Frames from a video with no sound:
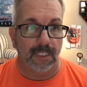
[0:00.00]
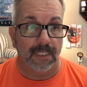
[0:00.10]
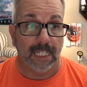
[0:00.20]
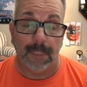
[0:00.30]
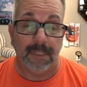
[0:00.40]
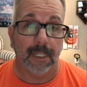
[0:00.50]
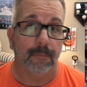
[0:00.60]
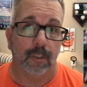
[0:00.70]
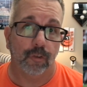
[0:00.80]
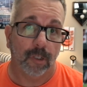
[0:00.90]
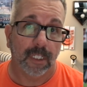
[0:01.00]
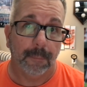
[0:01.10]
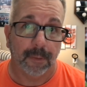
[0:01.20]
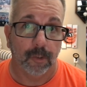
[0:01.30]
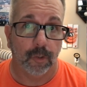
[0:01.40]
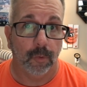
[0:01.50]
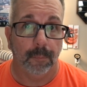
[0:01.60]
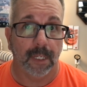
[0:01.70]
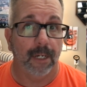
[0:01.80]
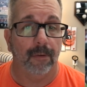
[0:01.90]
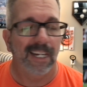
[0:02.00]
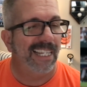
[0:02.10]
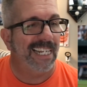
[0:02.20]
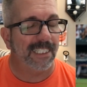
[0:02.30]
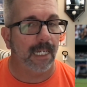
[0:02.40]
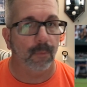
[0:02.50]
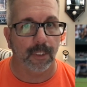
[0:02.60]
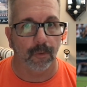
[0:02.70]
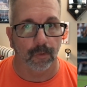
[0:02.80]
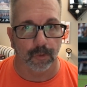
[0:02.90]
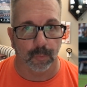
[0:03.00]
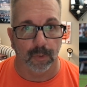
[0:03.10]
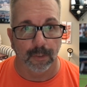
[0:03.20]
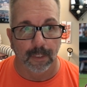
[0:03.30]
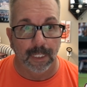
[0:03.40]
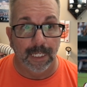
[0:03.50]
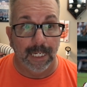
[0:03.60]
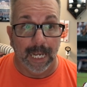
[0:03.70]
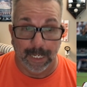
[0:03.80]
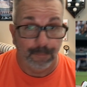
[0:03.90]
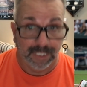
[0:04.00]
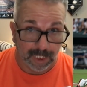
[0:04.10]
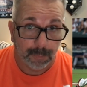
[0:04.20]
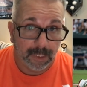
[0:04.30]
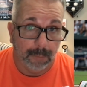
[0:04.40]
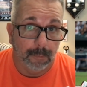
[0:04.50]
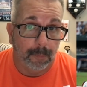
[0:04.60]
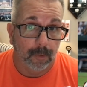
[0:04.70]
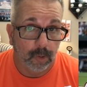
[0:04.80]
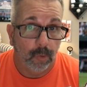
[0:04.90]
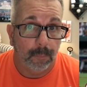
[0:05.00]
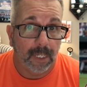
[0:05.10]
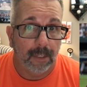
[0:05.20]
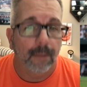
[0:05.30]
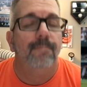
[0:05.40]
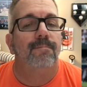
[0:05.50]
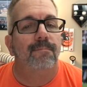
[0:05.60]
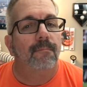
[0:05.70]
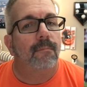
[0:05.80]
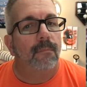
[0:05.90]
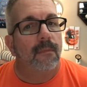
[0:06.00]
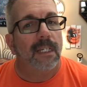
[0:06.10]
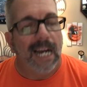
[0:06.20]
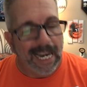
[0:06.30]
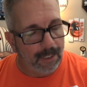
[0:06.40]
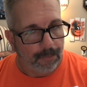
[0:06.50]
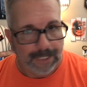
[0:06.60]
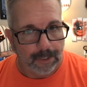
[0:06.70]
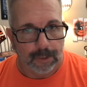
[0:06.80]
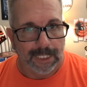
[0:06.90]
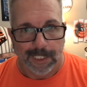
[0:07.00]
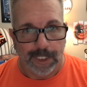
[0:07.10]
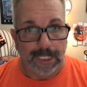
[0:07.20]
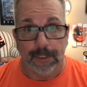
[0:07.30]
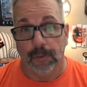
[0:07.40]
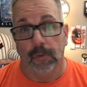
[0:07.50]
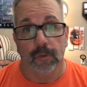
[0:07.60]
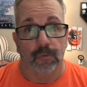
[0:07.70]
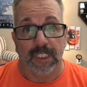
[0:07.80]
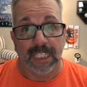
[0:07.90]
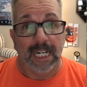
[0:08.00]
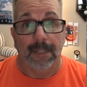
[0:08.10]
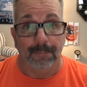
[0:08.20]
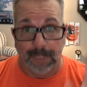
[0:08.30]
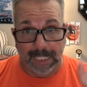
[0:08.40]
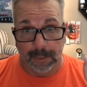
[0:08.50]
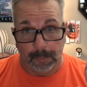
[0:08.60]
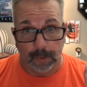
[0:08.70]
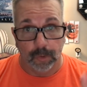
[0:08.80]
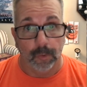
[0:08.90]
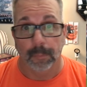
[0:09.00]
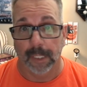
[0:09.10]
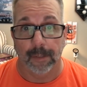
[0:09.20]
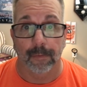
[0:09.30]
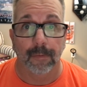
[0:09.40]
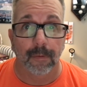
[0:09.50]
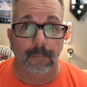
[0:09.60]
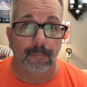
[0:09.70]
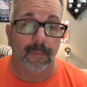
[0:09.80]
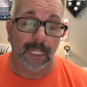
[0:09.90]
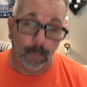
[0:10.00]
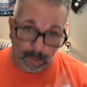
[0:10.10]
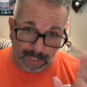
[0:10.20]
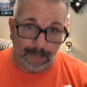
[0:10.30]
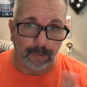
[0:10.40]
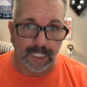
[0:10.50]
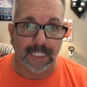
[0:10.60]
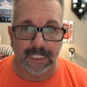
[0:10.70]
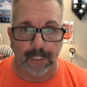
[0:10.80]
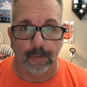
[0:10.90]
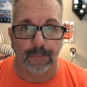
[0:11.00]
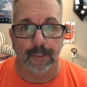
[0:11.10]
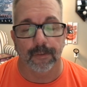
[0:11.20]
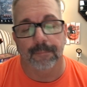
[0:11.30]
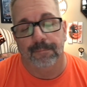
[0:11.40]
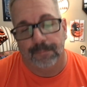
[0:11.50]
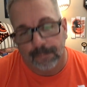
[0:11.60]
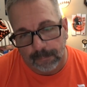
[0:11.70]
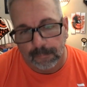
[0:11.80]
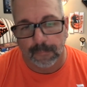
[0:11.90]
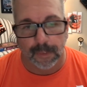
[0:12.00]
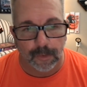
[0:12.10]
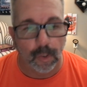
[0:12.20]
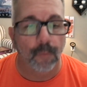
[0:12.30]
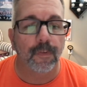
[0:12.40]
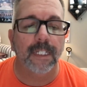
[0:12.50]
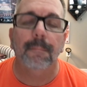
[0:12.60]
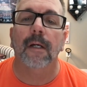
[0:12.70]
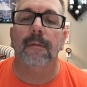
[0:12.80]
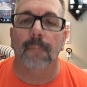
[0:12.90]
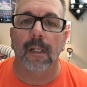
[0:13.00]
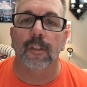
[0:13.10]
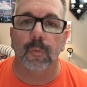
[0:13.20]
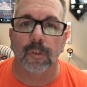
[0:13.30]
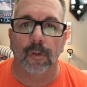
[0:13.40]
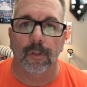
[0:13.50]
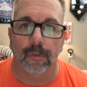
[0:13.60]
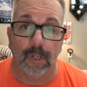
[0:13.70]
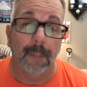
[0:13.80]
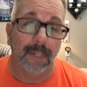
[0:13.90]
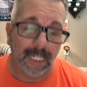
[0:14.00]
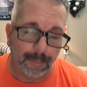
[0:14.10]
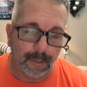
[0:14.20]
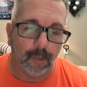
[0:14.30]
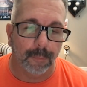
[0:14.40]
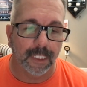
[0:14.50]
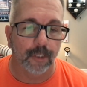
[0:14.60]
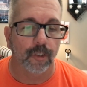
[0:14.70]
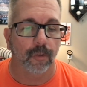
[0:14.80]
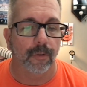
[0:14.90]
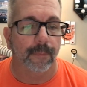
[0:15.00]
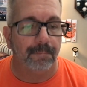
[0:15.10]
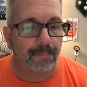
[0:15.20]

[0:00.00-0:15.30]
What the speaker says: then he becomes a strictly platoon player, and that's not what the Orioles want. And if he does become a platoon player, I don't think there's any chance the Orioles re-sign him as a platoon player. They want an everyday center fielder. So hopefully Mullins will turn it around, but I am a little bit concerned.